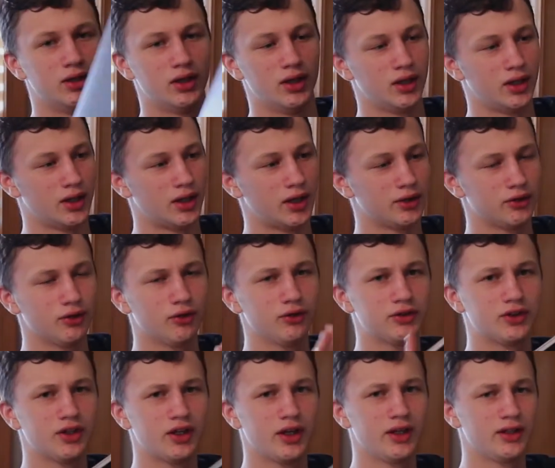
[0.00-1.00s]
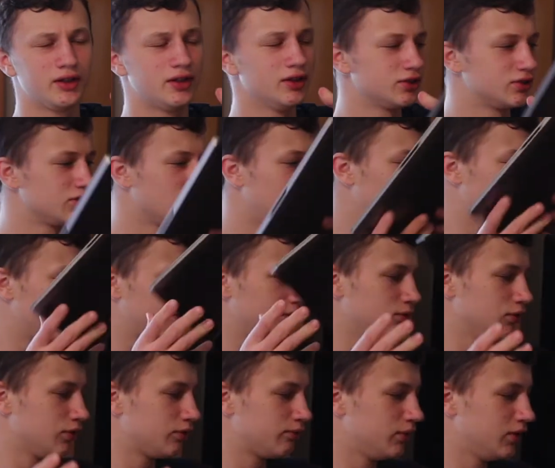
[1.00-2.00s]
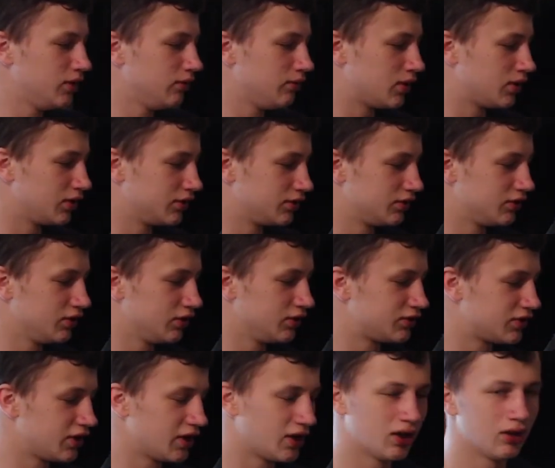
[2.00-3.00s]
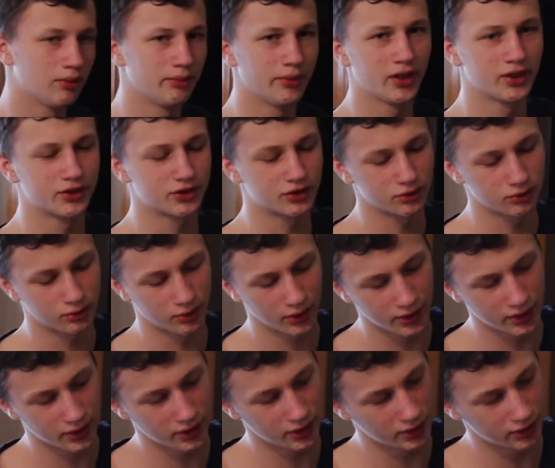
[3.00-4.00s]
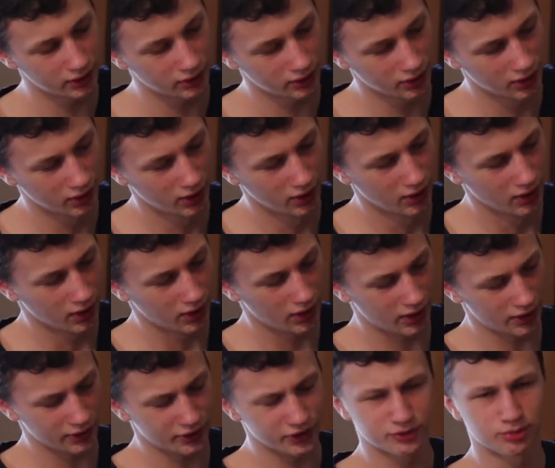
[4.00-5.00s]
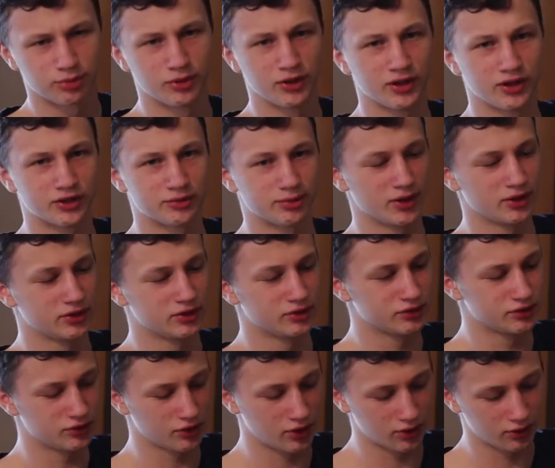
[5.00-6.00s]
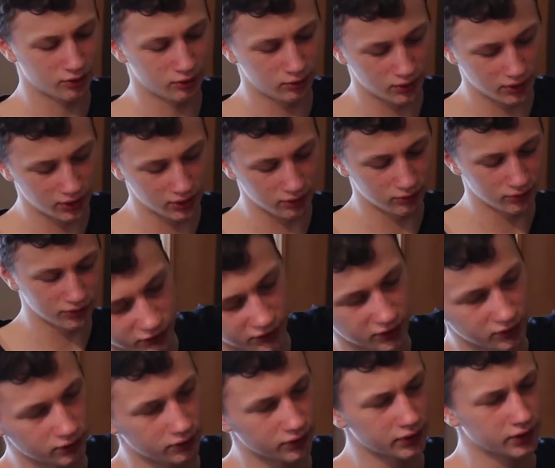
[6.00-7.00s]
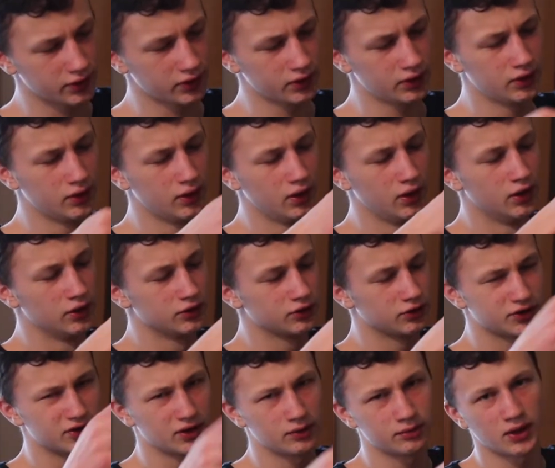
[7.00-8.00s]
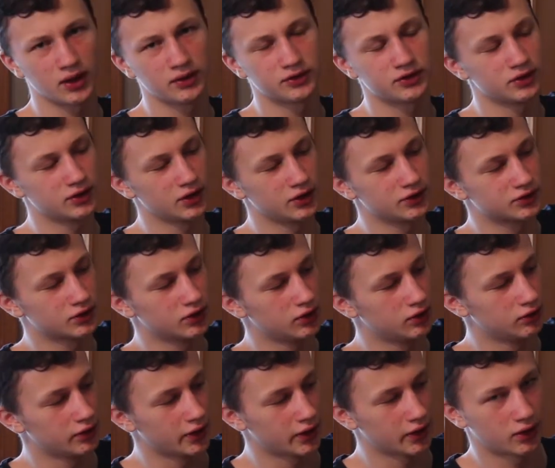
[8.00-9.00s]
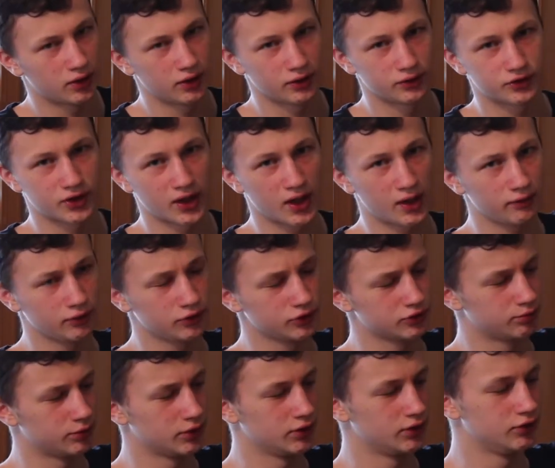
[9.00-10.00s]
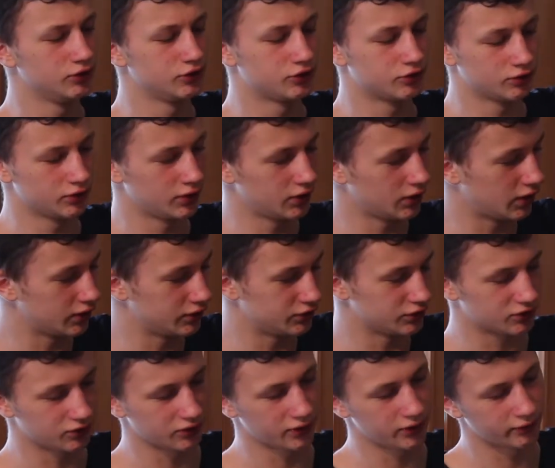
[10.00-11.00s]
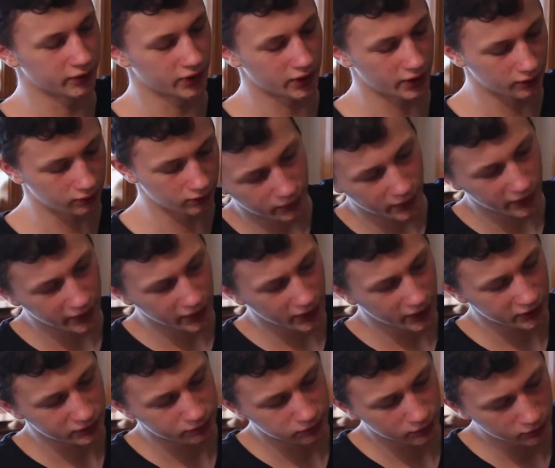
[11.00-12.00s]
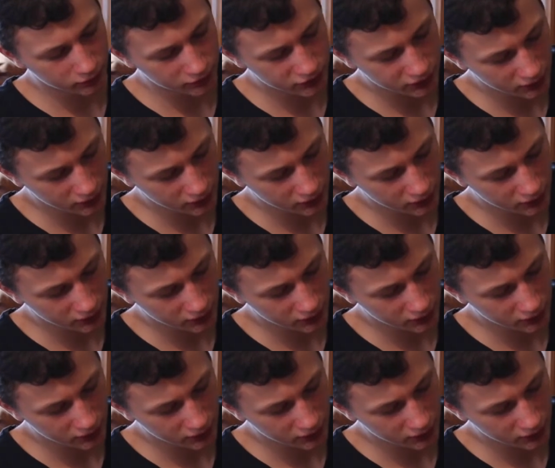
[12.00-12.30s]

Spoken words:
I don't take this often with me because it does take up extra weight and it is pretty expensive, so I don't want anyone stealing it. So sometimes it does go like on travels, but usually I just leave it out. But yeah, that's pretty much